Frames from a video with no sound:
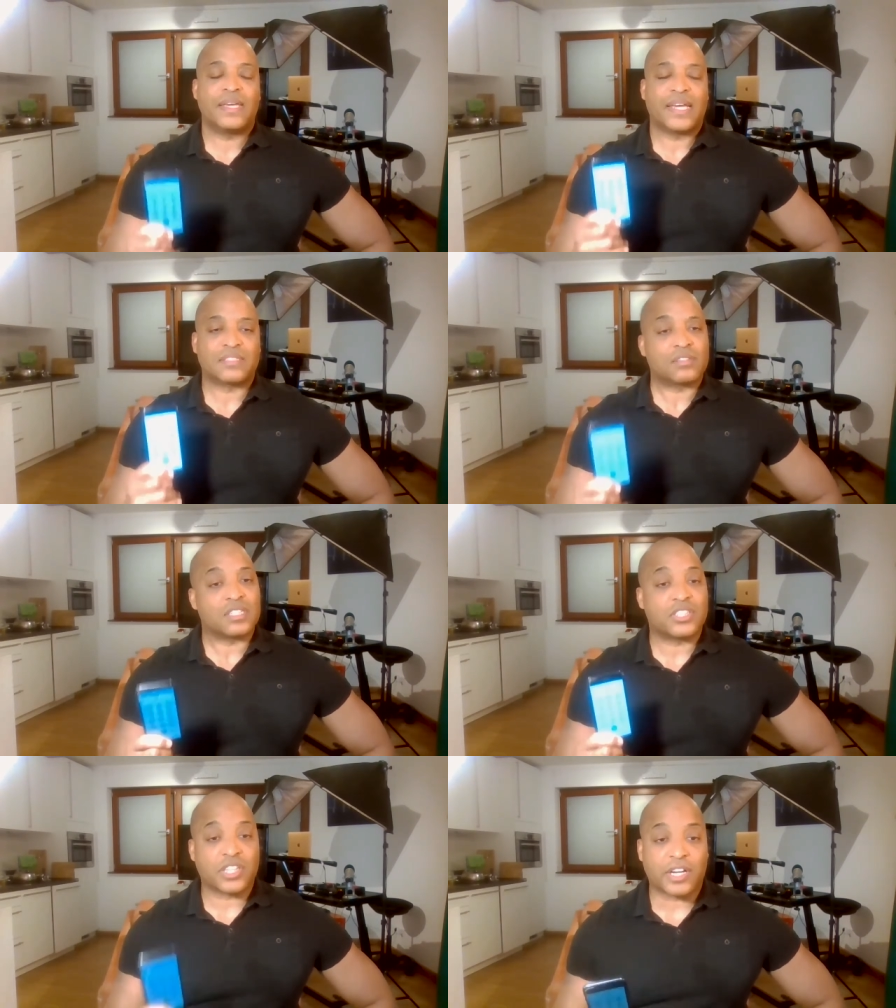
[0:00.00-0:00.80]
Mm-hmm. It's
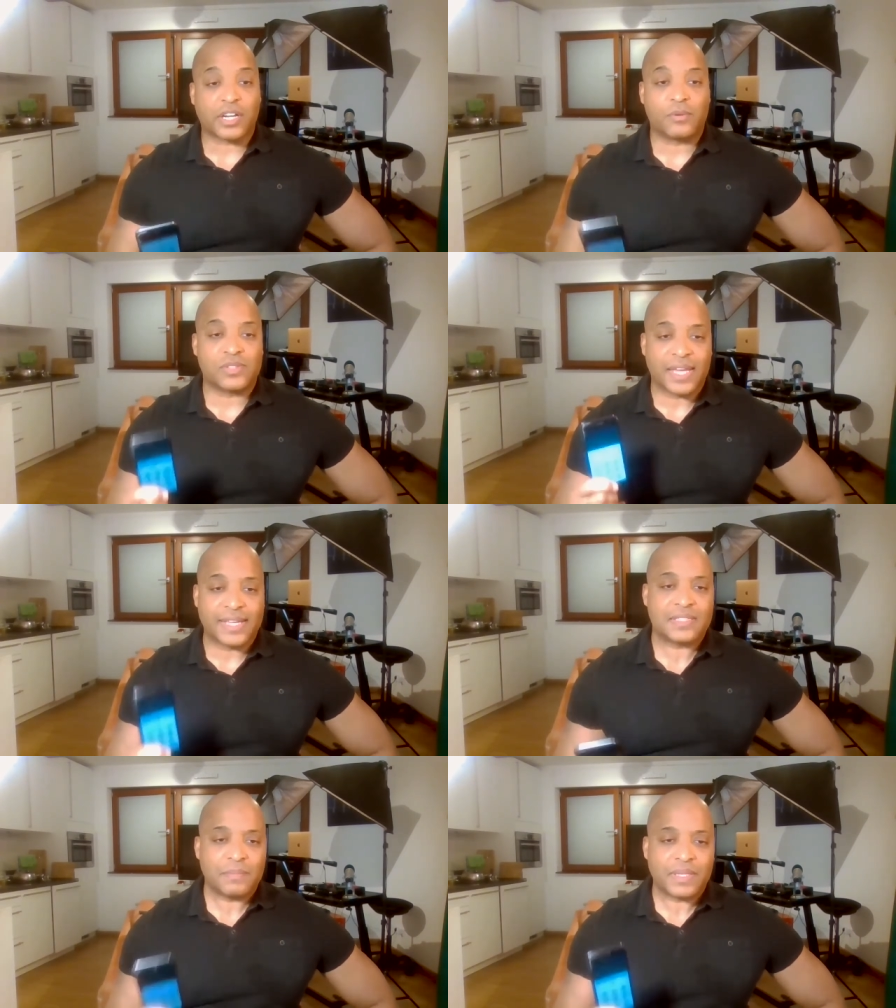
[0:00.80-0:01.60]
going to share your most
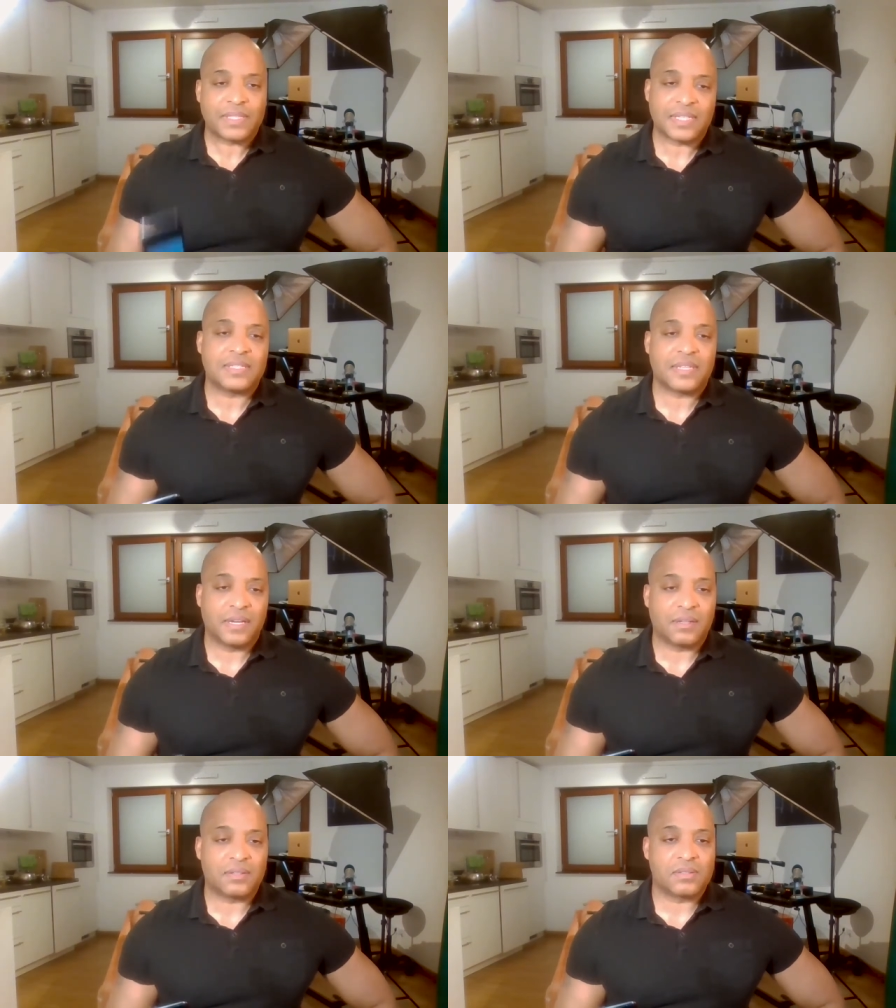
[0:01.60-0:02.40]
intimate
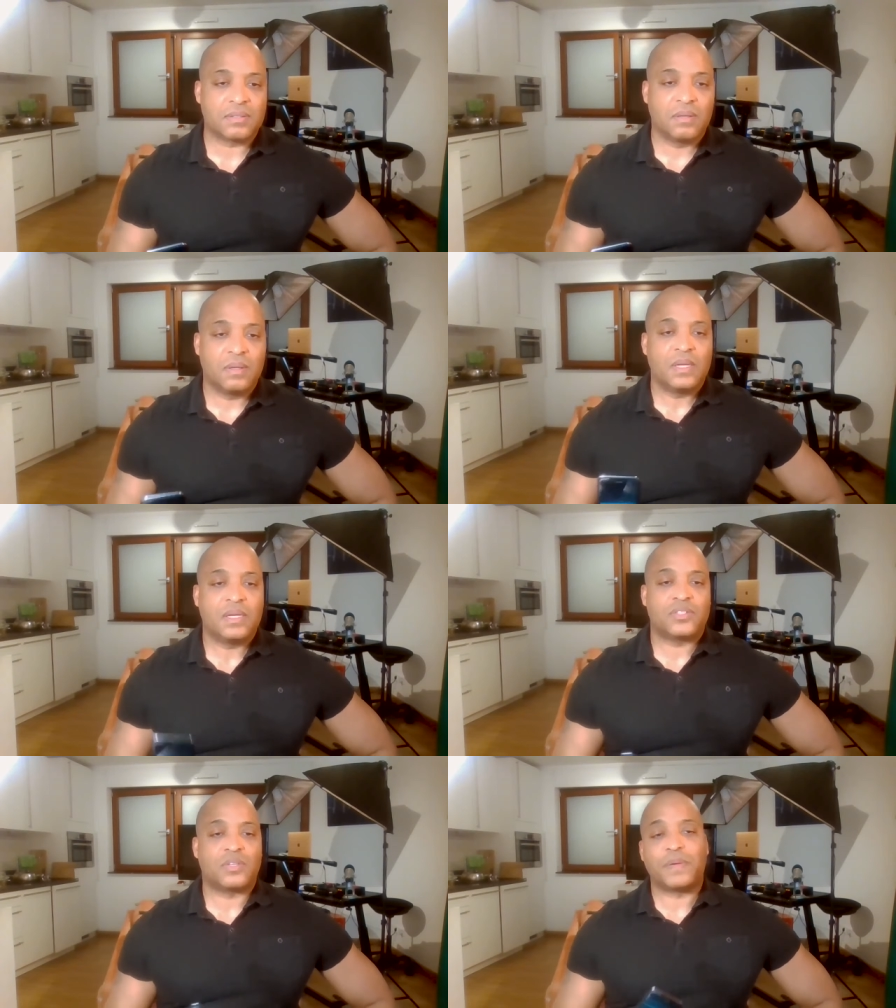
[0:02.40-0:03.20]
details
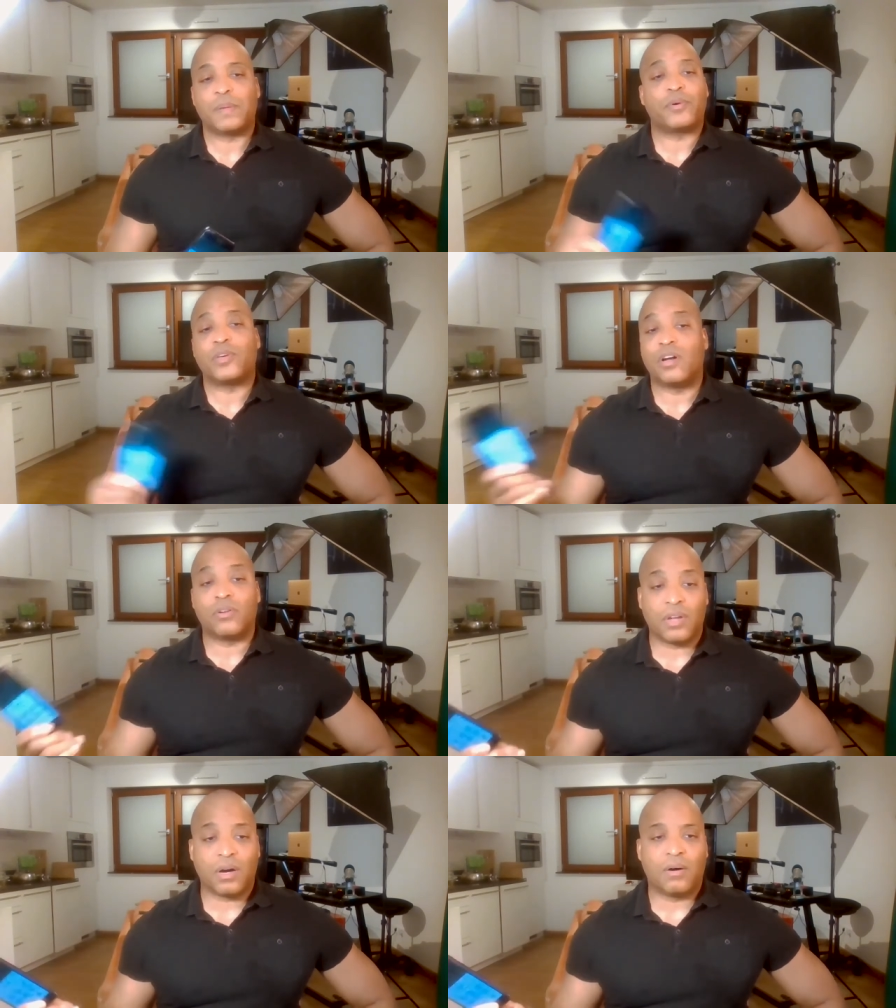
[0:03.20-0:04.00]
to people you
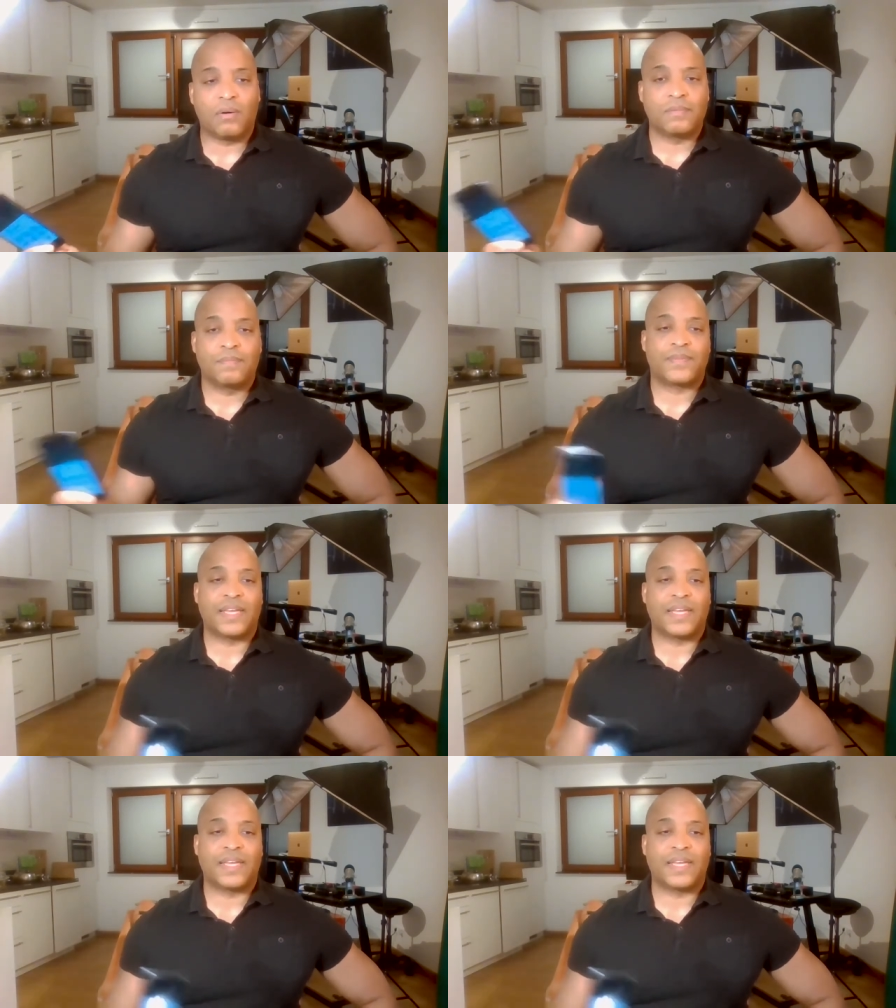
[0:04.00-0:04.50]
don't know.